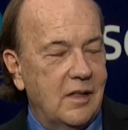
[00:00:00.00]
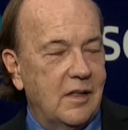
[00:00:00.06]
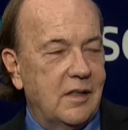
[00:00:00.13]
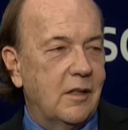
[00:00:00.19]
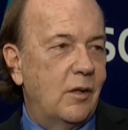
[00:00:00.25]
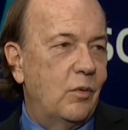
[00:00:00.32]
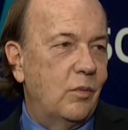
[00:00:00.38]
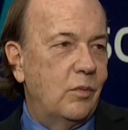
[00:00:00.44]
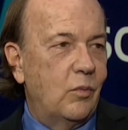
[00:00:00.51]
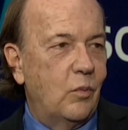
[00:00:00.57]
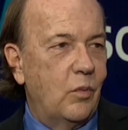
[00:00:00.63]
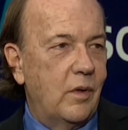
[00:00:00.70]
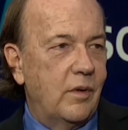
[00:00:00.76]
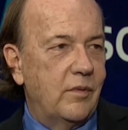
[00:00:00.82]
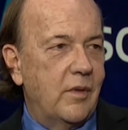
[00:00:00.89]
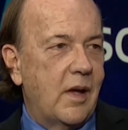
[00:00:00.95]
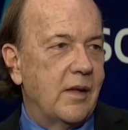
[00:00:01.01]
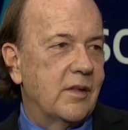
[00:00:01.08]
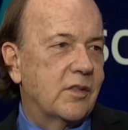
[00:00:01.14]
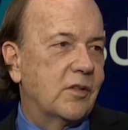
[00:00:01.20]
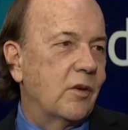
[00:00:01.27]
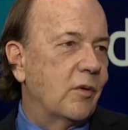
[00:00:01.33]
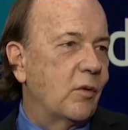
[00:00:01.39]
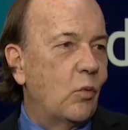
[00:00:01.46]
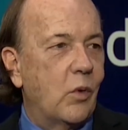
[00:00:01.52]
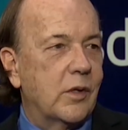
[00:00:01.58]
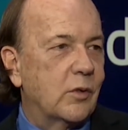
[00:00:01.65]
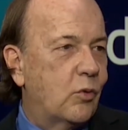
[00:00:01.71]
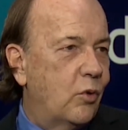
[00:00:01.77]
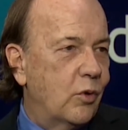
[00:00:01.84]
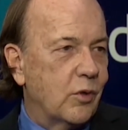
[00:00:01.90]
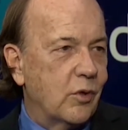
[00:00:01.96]
and, not necessarily
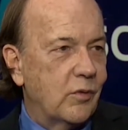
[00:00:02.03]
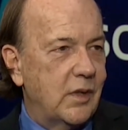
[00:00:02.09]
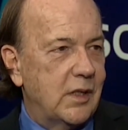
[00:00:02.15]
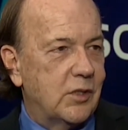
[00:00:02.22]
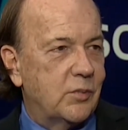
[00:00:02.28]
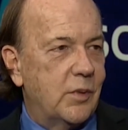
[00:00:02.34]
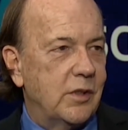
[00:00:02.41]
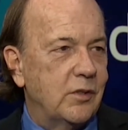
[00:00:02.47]
one quarter each,